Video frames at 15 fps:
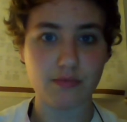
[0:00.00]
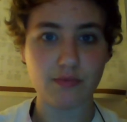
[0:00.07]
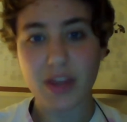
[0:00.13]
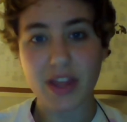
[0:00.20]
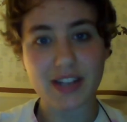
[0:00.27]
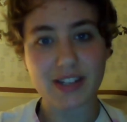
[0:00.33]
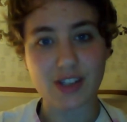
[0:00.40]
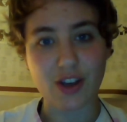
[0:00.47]
Well,
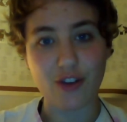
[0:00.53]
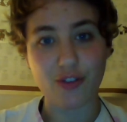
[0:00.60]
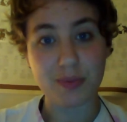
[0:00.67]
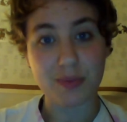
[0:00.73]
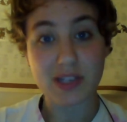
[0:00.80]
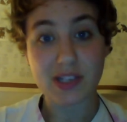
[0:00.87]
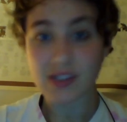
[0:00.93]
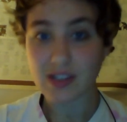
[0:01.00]
that is all
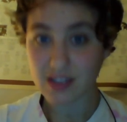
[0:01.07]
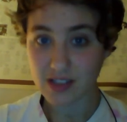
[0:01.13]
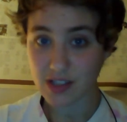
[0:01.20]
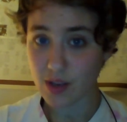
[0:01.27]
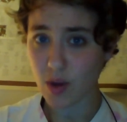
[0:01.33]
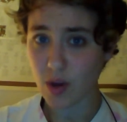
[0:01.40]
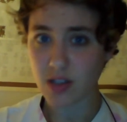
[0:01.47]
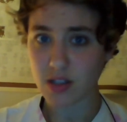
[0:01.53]
from me, and
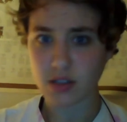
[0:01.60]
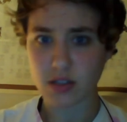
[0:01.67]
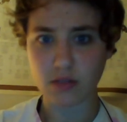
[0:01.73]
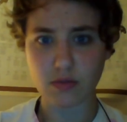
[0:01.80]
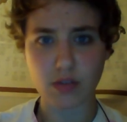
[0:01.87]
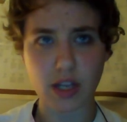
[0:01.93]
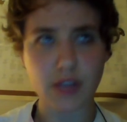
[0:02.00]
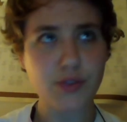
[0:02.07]
so
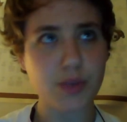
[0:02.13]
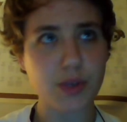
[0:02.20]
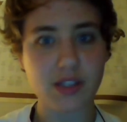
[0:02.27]
until next